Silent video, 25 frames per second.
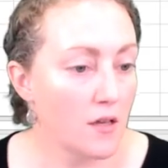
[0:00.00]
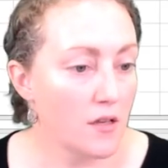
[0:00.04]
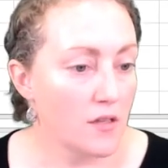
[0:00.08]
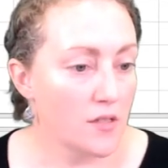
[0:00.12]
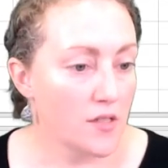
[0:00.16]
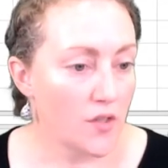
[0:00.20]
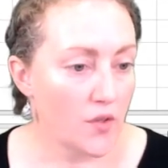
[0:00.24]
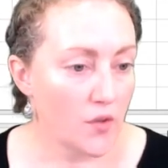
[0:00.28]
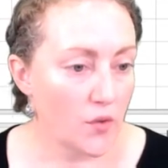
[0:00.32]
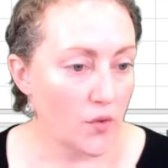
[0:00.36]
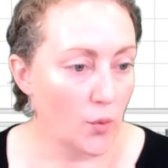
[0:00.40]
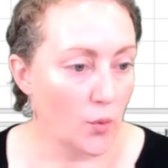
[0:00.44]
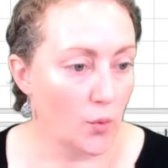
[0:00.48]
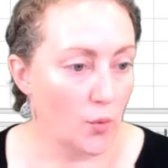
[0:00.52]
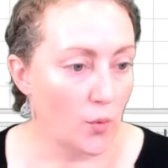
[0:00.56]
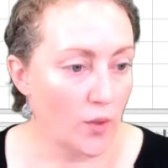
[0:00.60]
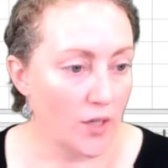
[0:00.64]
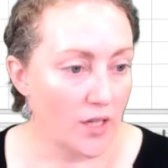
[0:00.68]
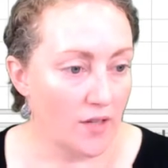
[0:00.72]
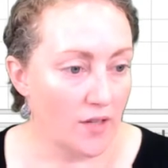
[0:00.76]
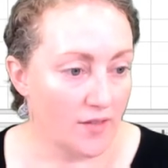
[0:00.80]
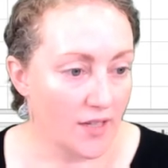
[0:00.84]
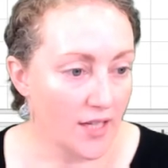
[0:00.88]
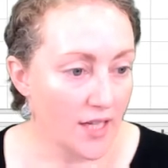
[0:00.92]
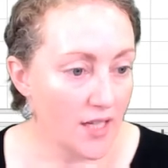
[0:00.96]
So when
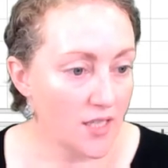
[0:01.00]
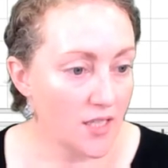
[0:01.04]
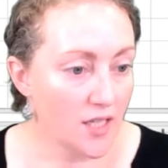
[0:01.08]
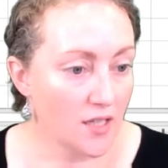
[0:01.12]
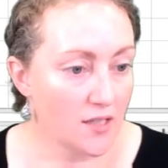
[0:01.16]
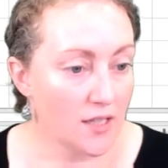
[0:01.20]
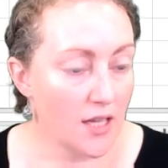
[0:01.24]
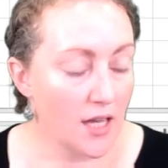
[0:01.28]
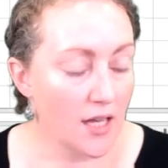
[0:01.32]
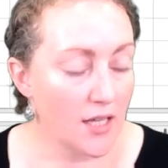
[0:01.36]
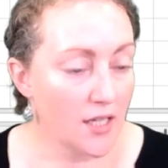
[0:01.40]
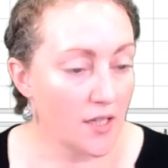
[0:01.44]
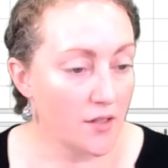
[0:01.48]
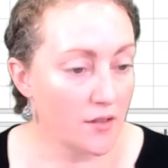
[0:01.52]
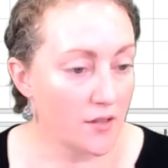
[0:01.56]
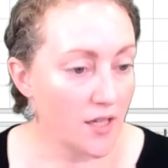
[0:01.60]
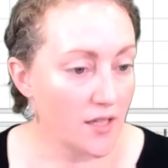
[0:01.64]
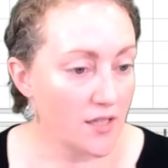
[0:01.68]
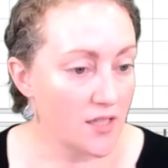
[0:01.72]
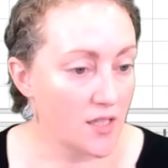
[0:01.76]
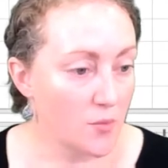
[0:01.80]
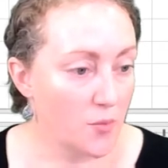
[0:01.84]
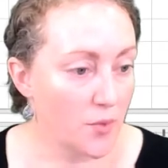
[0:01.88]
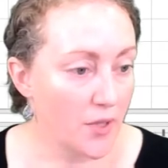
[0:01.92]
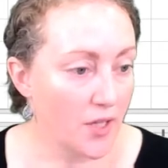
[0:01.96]
I've clicked on that now,
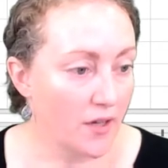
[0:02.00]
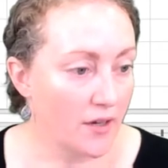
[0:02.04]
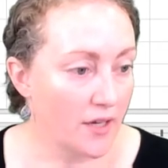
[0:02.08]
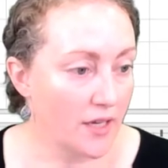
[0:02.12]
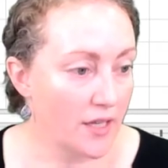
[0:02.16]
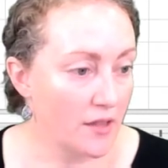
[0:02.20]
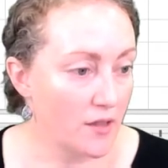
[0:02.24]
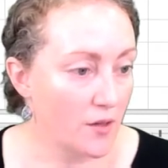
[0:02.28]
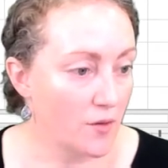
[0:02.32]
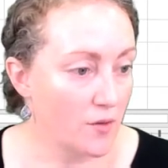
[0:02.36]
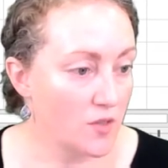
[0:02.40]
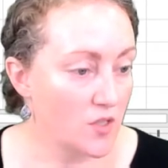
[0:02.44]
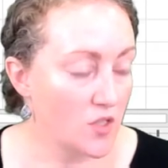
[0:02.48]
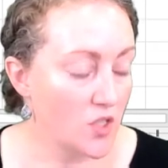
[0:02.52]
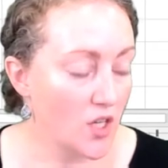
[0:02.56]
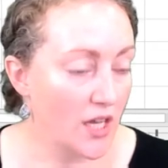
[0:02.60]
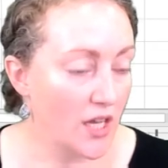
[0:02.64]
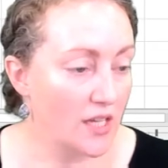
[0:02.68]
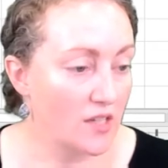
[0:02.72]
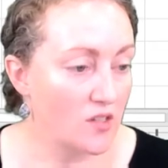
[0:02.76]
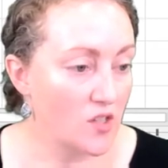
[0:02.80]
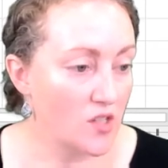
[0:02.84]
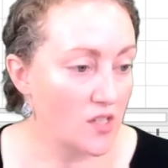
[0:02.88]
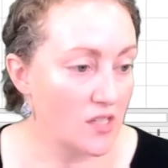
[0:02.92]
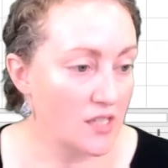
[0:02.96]
that's applied those
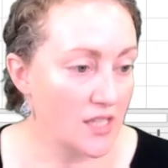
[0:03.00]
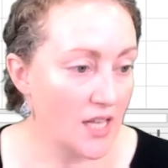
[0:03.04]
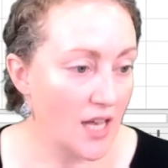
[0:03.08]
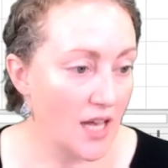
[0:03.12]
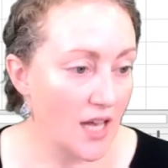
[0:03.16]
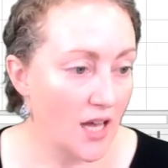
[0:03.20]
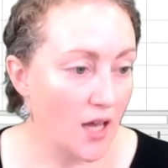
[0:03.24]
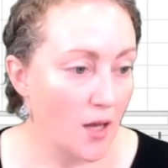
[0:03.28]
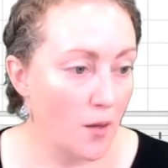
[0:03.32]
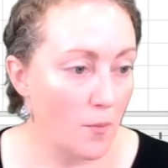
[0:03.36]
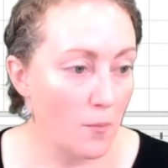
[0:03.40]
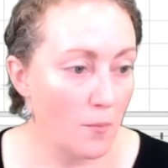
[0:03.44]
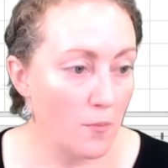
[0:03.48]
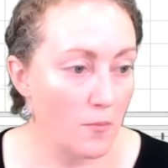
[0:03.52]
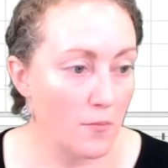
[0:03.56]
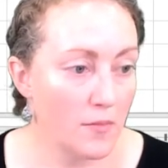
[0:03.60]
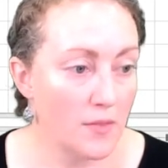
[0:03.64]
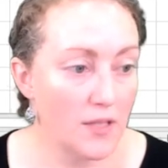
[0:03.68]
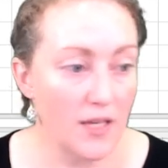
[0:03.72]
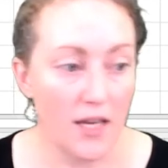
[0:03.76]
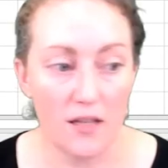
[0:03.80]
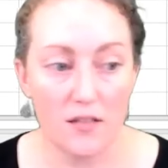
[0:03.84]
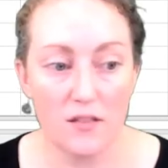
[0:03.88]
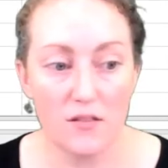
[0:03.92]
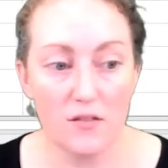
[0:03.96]
changes.
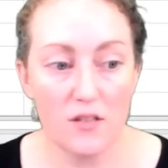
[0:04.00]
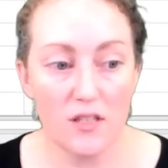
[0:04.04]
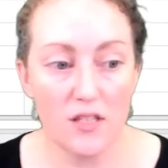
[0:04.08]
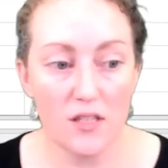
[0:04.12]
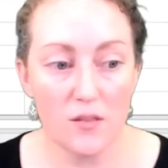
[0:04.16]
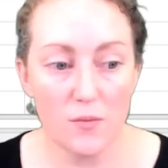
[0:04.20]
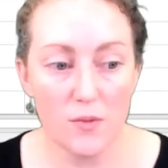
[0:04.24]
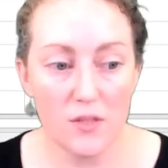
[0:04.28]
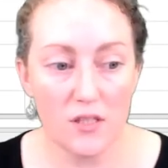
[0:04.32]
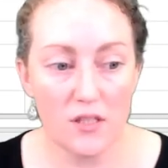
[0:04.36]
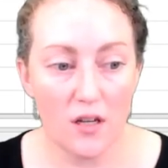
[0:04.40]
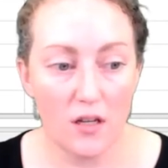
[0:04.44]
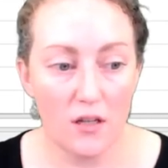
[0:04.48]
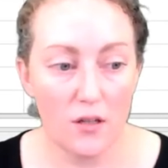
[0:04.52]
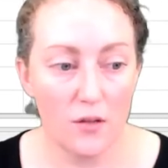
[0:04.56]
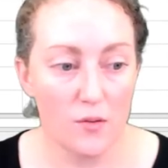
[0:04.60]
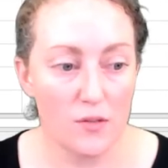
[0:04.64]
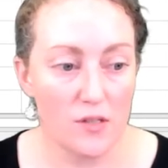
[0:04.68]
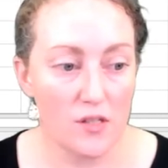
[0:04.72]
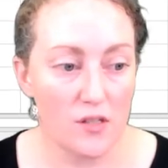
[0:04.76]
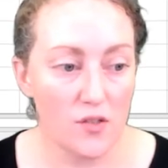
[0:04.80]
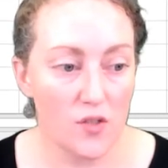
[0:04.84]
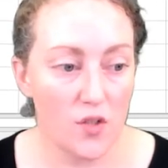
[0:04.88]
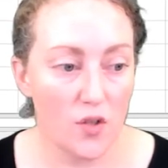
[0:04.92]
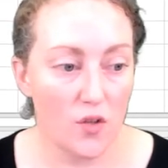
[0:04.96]
Yeah, so this one's got loads
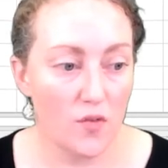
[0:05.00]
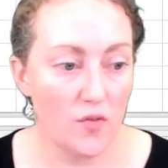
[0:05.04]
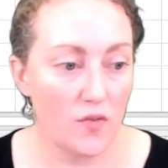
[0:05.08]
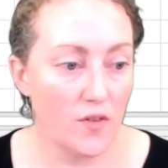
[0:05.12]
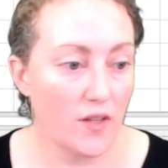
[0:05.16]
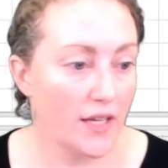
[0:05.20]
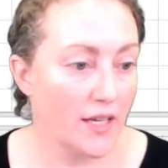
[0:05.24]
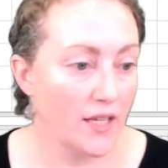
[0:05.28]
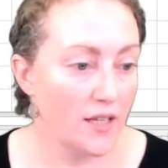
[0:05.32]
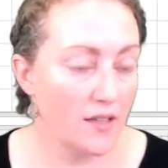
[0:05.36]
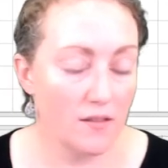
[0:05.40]
of stuff like